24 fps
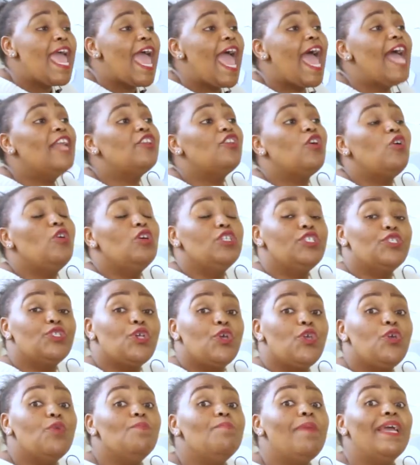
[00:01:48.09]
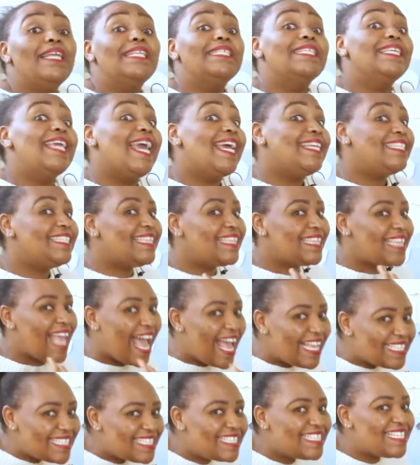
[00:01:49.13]
and also you might get
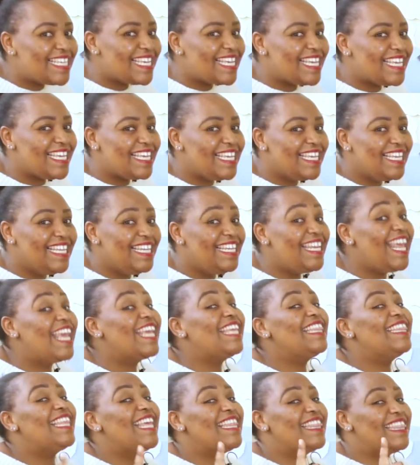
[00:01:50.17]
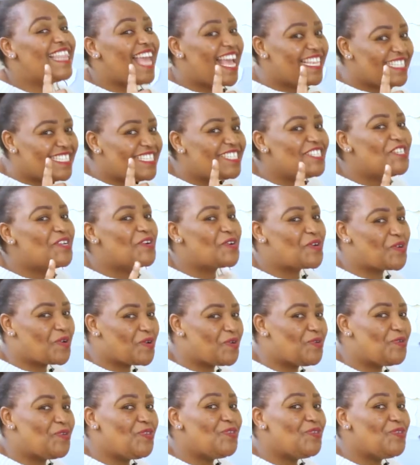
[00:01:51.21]
thirsty, like the thirsty crow.